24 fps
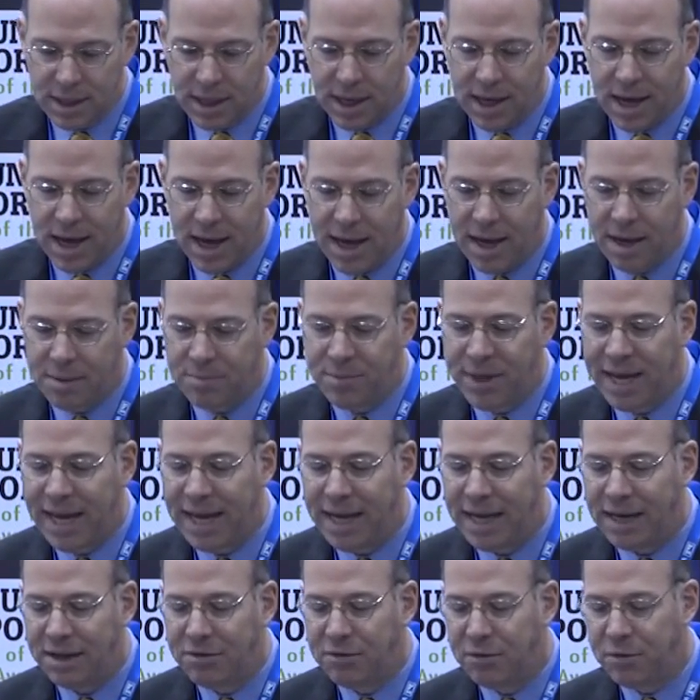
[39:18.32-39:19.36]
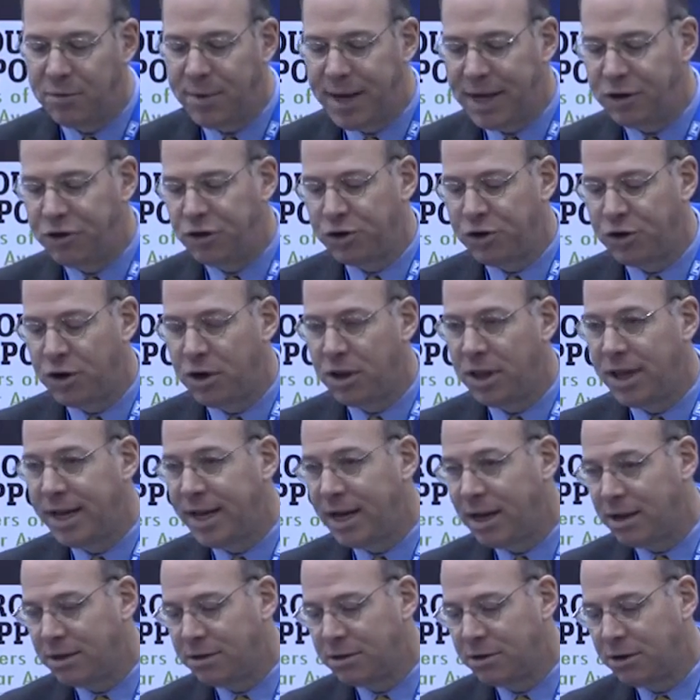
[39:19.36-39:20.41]
Obtain information early
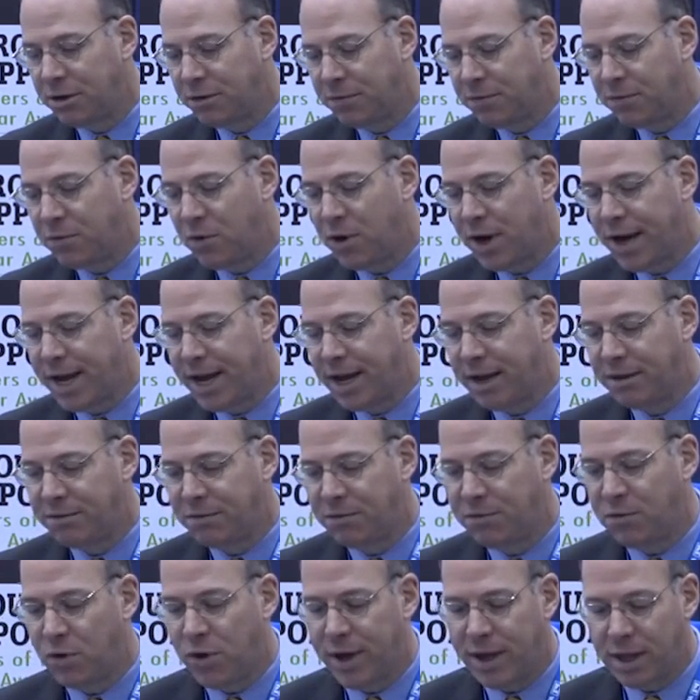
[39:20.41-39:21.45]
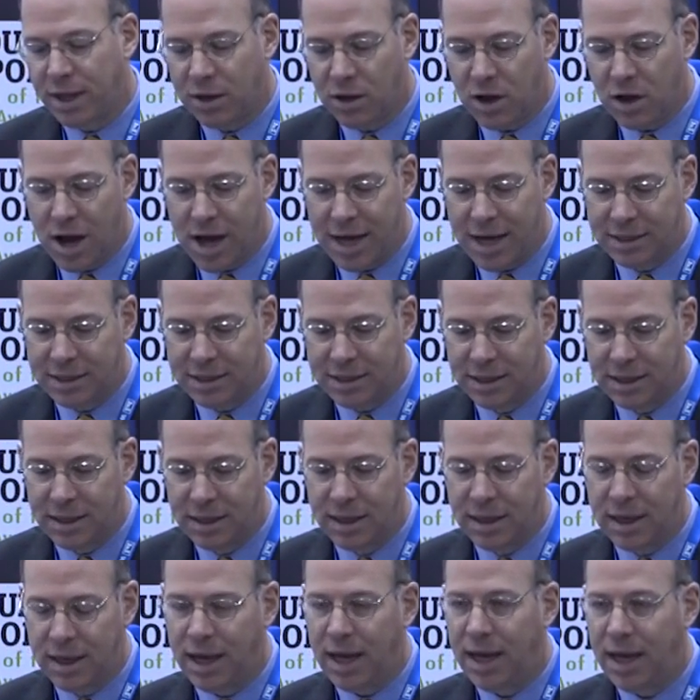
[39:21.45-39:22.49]
under FOIA and FOIL laws,
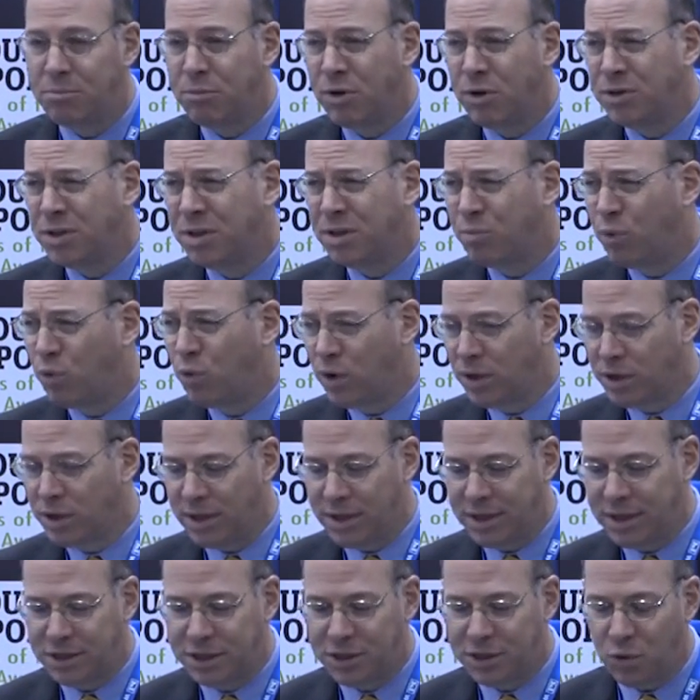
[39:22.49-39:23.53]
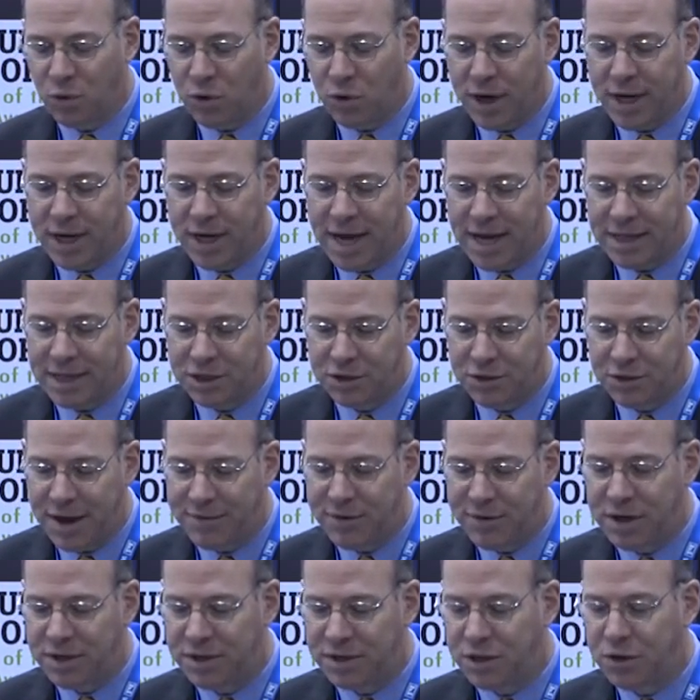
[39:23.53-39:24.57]
and most importantly, just organize your
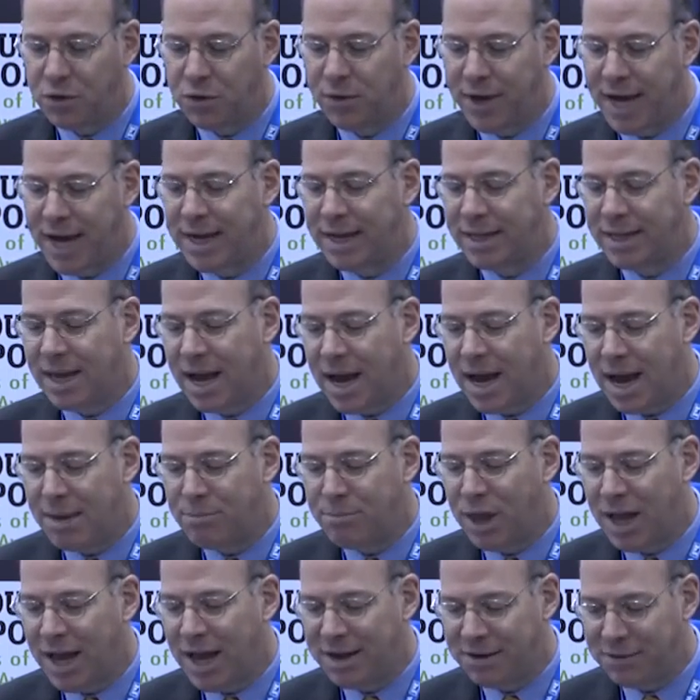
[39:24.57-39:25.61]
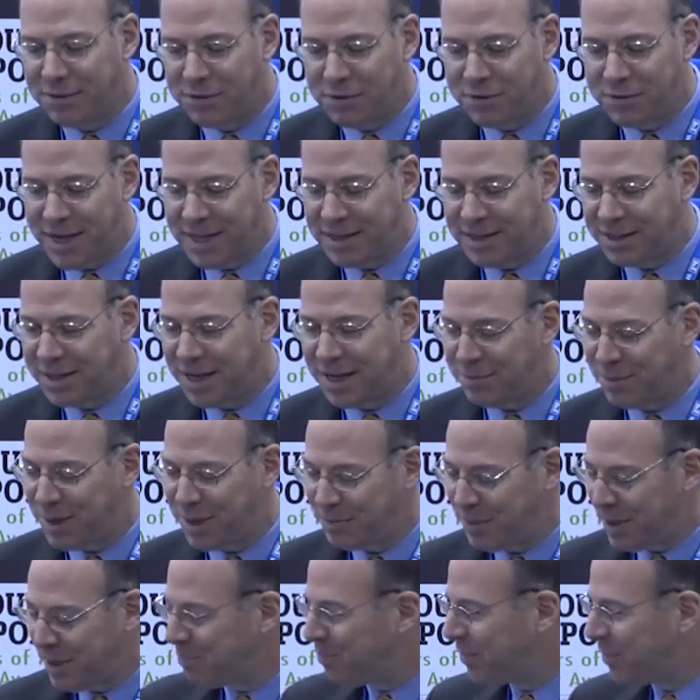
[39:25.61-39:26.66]
evidence, create a timeline of events. Yeah,
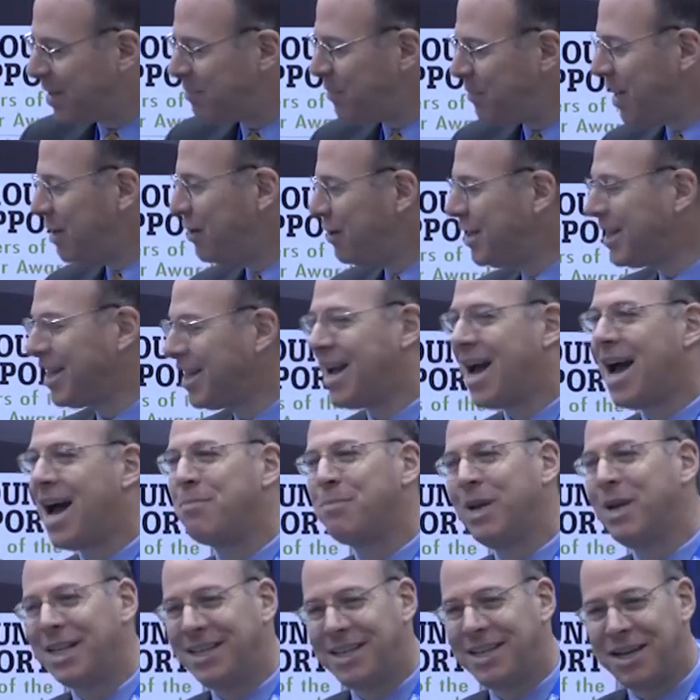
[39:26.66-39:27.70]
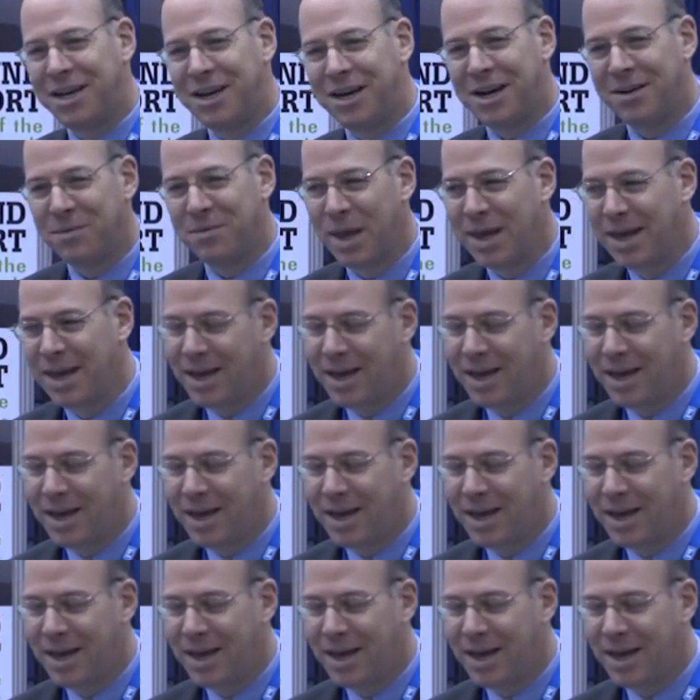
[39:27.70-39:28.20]
I'm hearing the comment here.